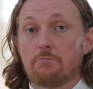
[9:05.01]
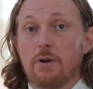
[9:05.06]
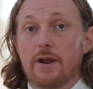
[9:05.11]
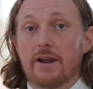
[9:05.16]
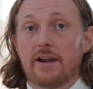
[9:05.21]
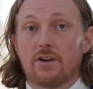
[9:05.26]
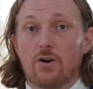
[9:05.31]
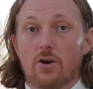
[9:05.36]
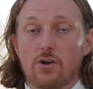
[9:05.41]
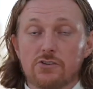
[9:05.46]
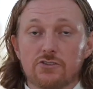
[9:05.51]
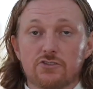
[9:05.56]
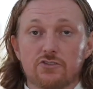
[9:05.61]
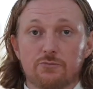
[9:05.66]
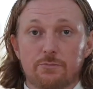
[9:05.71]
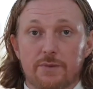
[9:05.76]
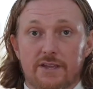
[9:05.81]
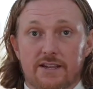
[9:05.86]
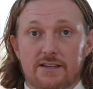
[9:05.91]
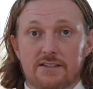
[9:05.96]
but it
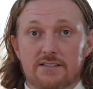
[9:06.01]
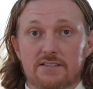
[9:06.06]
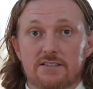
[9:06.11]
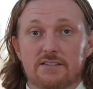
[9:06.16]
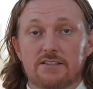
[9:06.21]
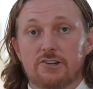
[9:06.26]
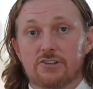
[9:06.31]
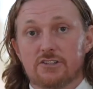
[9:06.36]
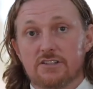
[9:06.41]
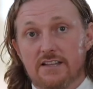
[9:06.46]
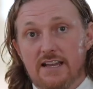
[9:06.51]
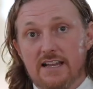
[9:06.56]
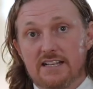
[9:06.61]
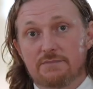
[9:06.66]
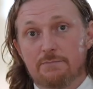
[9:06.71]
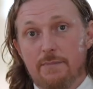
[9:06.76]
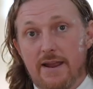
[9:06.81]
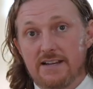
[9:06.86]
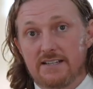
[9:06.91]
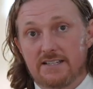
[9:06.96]
also means there's
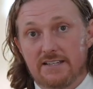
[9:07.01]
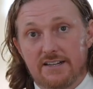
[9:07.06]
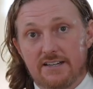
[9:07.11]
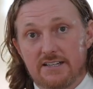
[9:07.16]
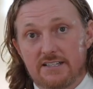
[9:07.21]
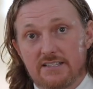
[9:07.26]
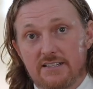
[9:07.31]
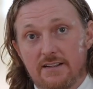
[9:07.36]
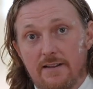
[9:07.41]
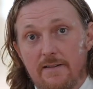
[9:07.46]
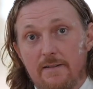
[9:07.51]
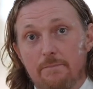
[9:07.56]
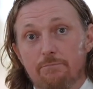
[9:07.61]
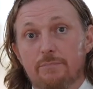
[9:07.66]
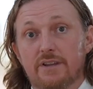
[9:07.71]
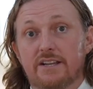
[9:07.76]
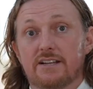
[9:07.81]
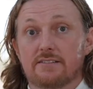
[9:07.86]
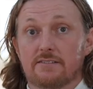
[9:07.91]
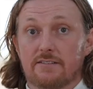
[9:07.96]
less maintenance
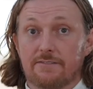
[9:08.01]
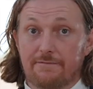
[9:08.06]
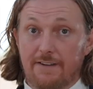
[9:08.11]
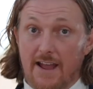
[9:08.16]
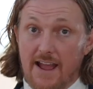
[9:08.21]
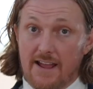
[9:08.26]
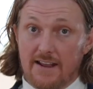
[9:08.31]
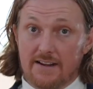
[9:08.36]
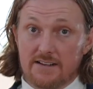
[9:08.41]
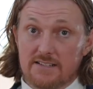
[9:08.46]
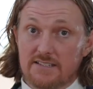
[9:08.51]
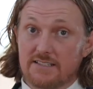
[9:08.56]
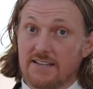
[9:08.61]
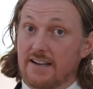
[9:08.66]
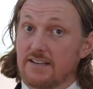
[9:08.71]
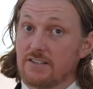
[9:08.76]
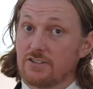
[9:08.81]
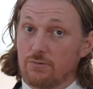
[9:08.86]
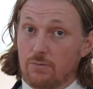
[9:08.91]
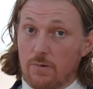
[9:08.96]
because fans
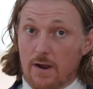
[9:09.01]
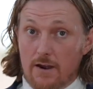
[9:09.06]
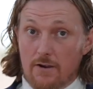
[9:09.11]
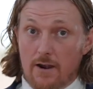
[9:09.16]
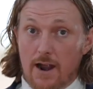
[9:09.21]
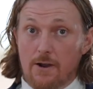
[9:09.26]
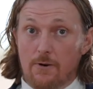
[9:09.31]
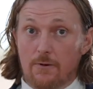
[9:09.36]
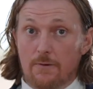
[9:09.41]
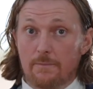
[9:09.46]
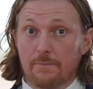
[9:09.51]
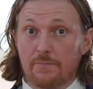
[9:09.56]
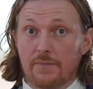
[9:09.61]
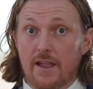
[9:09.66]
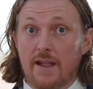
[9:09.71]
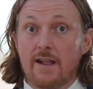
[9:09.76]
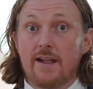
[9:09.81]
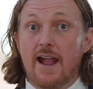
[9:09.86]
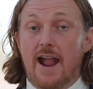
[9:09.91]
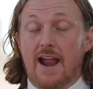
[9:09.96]
tend to wear out.
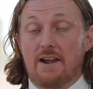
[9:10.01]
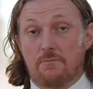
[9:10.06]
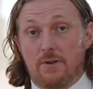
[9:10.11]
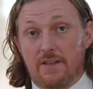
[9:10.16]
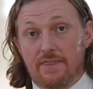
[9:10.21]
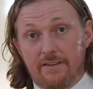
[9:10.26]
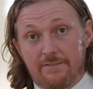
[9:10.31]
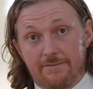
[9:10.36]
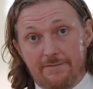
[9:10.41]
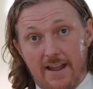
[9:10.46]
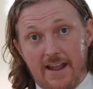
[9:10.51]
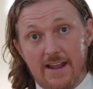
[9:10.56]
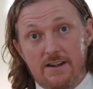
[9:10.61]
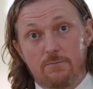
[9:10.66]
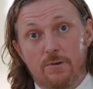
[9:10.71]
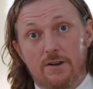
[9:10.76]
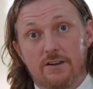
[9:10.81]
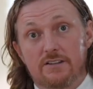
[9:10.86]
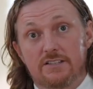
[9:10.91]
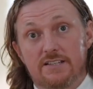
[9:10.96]
And when the
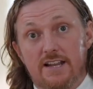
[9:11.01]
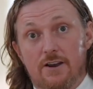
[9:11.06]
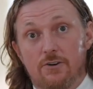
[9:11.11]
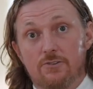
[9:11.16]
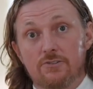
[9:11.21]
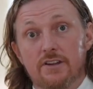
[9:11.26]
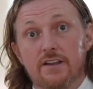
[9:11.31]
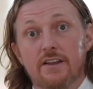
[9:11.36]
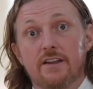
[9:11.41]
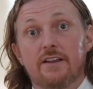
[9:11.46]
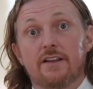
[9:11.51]
fan wears out,